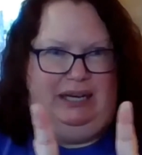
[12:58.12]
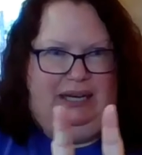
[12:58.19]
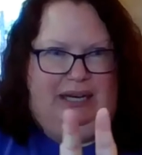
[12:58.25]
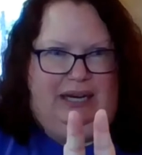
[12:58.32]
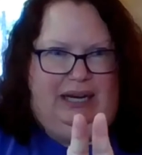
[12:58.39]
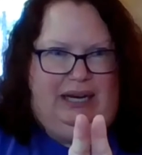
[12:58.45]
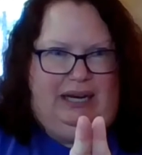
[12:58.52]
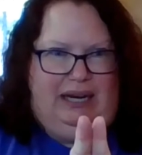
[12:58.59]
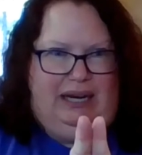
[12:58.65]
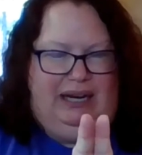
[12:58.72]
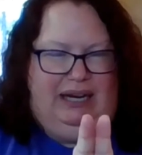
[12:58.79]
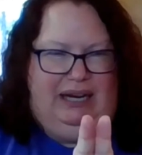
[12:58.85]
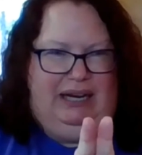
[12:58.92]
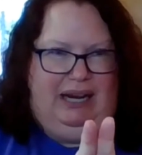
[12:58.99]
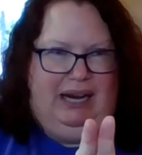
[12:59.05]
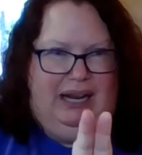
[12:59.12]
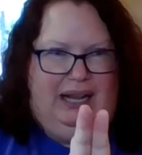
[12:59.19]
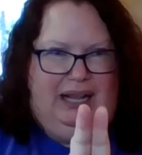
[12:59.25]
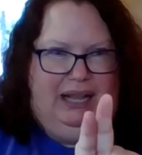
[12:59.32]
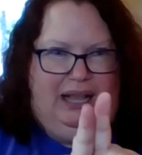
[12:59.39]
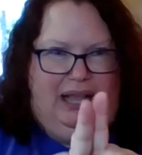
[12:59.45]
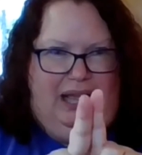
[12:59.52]

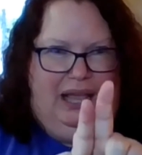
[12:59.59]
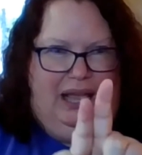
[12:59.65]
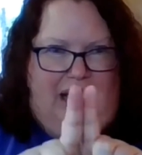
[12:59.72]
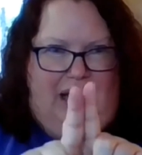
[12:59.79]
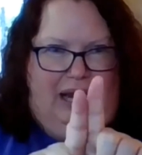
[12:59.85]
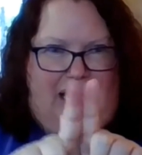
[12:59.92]
(silence)